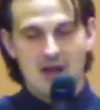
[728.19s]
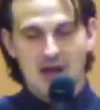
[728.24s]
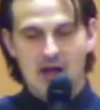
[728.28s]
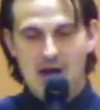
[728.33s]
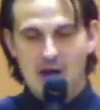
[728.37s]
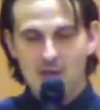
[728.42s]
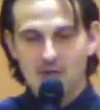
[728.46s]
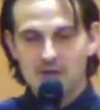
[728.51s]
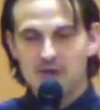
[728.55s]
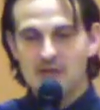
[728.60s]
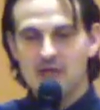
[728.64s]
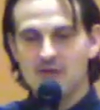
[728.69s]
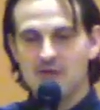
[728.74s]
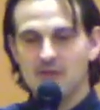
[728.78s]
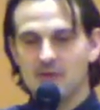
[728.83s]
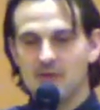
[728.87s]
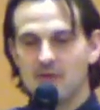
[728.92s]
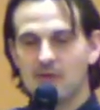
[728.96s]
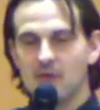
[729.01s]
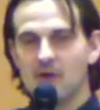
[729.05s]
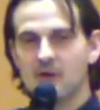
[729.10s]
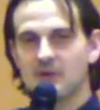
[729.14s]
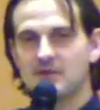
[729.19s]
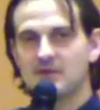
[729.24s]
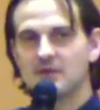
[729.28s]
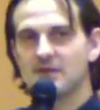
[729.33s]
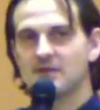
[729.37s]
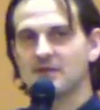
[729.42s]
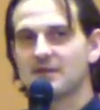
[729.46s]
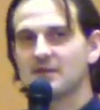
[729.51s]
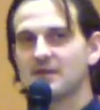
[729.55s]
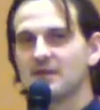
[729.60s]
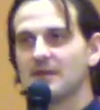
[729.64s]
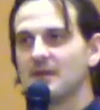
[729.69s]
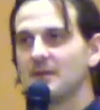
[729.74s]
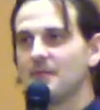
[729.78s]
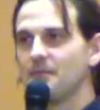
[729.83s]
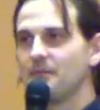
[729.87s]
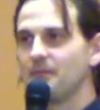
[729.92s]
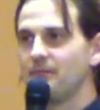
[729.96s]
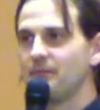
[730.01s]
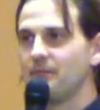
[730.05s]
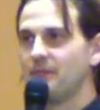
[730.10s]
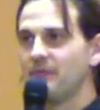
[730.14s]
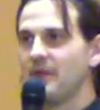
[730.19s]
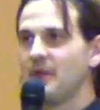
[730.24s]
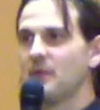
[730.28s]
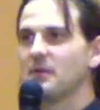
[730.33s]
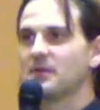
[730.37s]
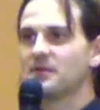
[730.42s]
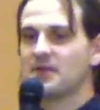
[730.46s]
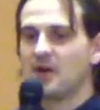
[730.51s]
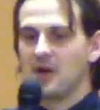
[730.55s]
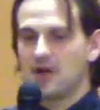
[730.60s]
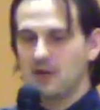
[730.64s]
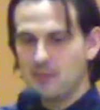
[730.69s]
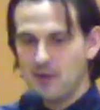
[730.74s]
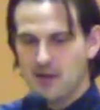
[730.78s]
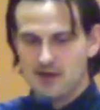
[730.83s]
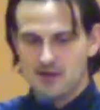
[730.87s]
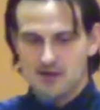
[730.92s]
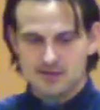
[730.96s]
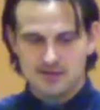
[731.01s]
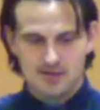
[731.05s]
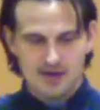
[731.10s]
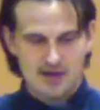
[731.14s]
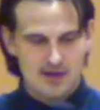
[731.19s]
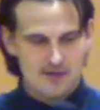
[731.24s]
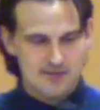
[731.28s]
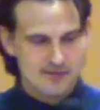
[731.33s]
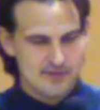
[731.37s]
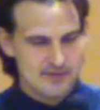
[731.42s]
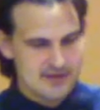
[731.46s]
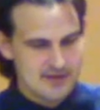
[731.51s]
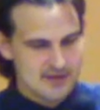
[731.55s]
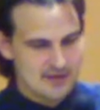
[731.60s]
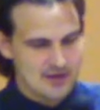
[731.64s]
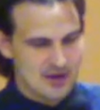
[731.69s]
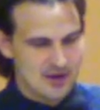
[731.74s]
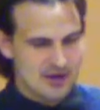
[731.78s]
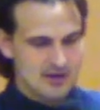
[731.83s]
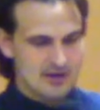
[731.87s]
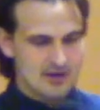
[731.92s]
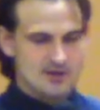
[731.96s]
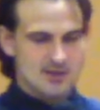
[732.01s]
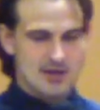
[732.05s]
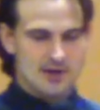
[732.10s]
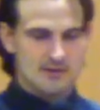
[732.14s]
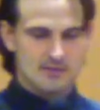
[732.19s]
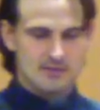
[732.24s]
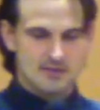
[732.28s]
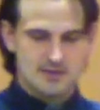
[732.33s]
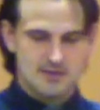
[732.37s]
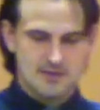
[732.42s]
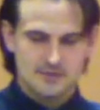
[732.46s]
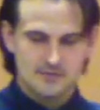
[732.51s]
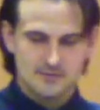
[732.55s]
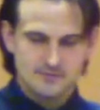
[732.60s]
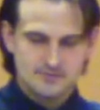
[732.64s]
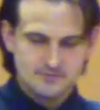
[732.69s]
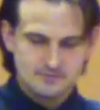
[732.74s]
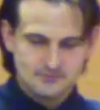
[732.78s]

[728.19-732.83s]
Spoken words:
I would give him the verses that would talk about his life, and each of us.